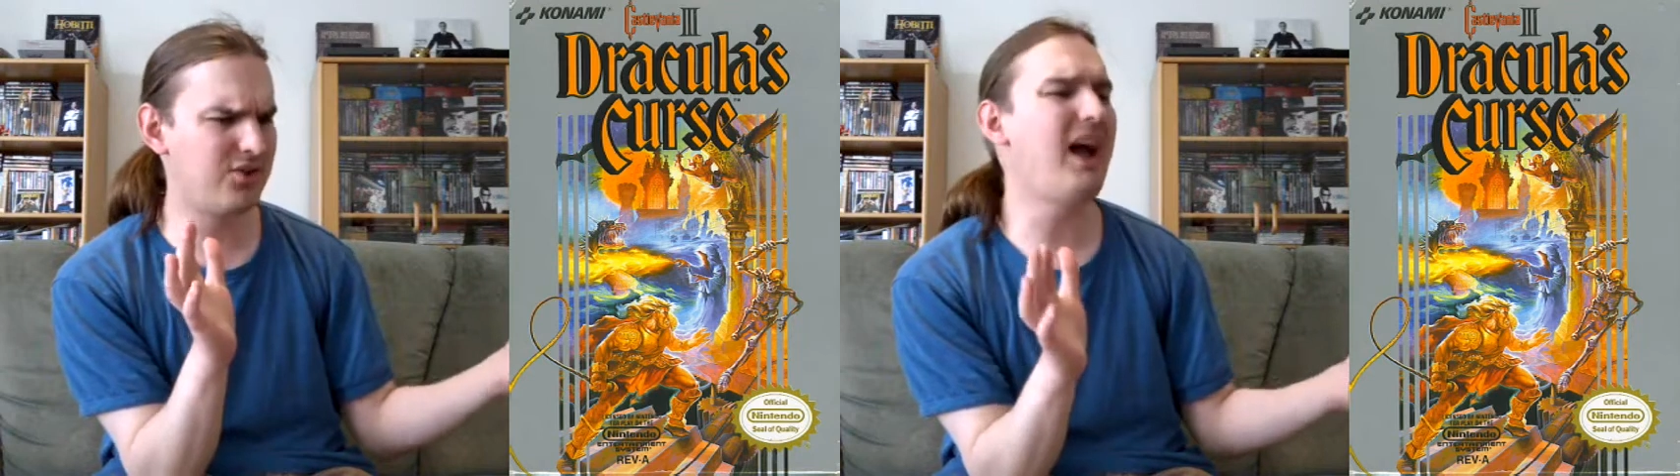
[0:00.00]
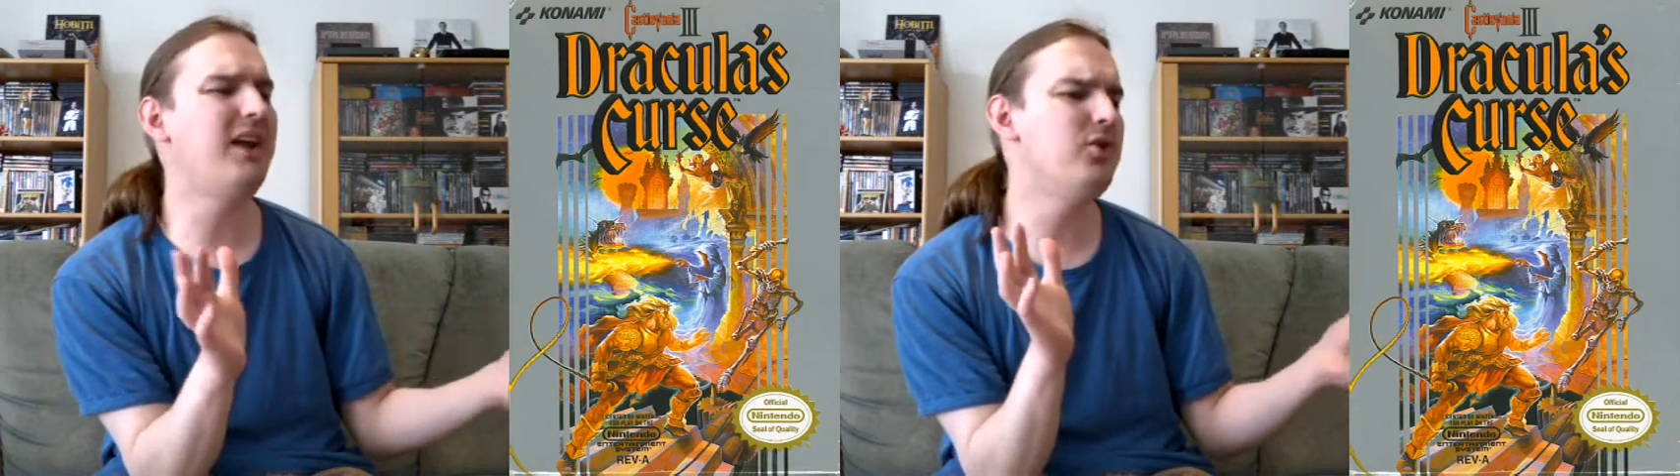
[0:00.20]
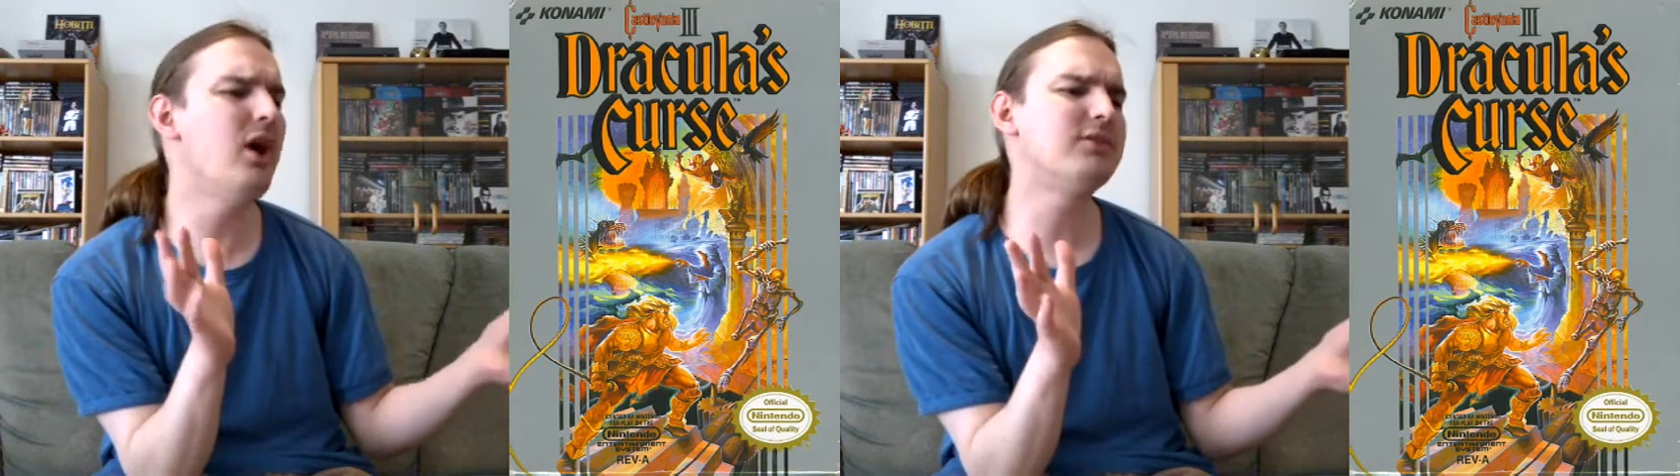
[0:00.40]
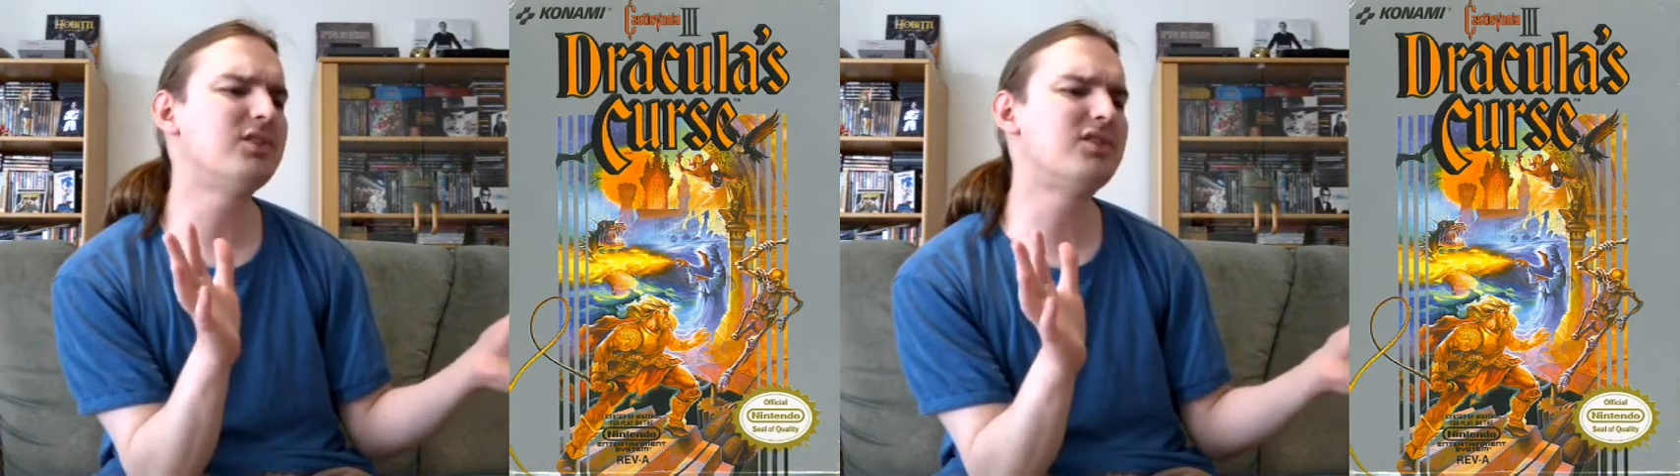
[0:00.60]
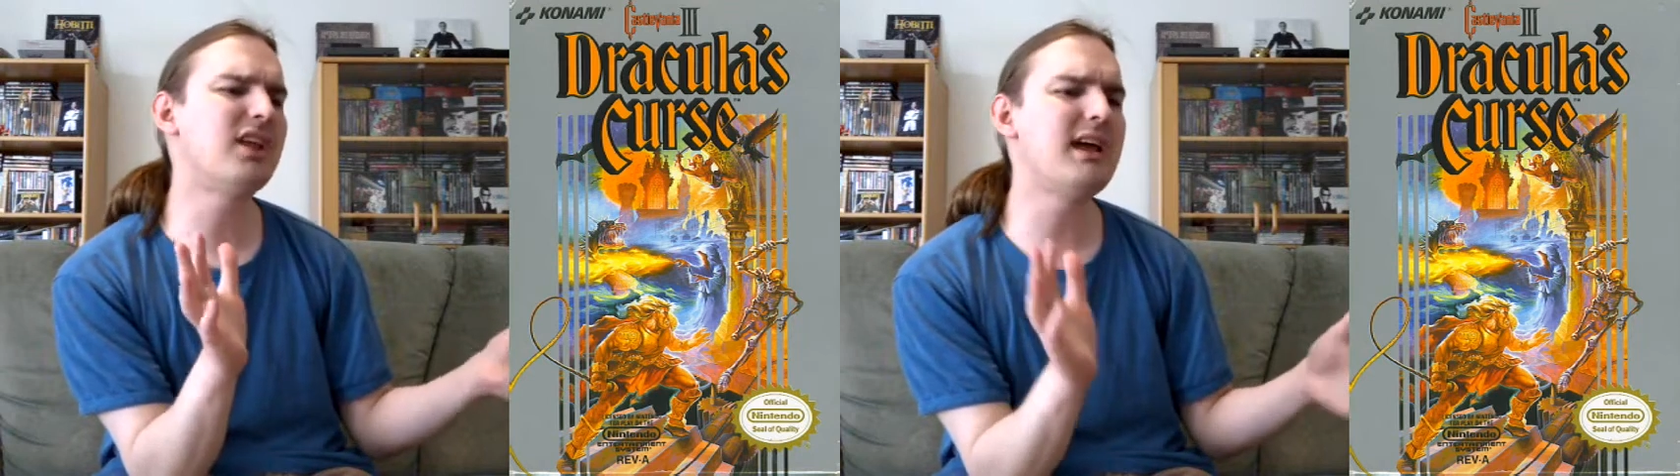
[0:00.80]
I do have to
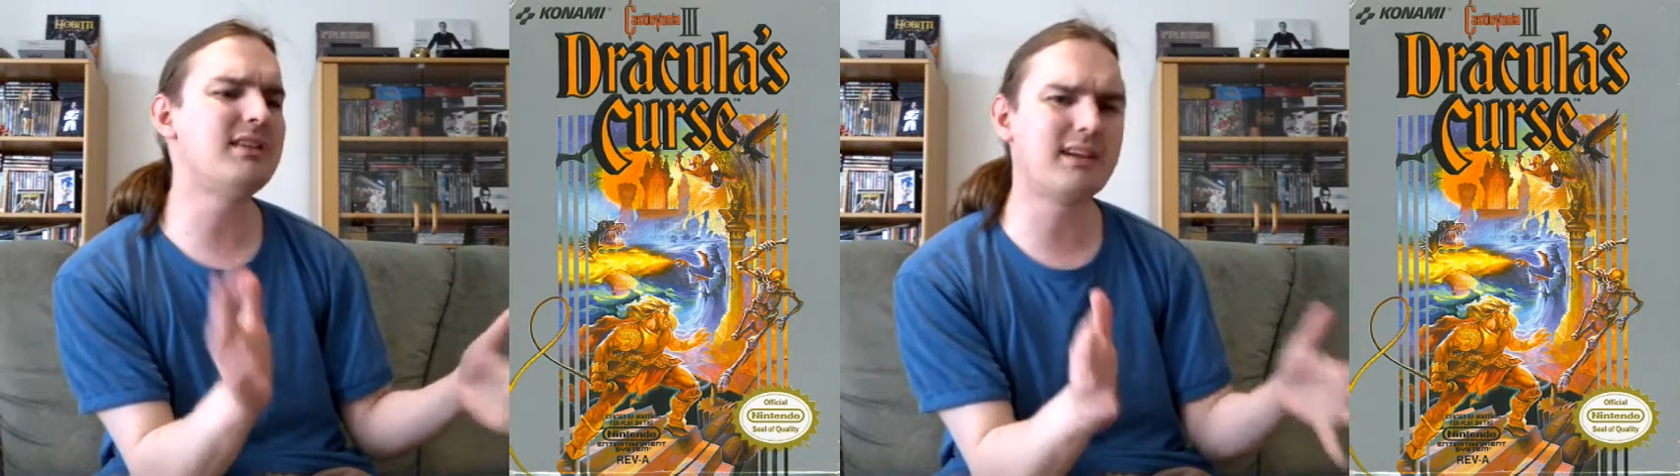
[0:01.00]
say the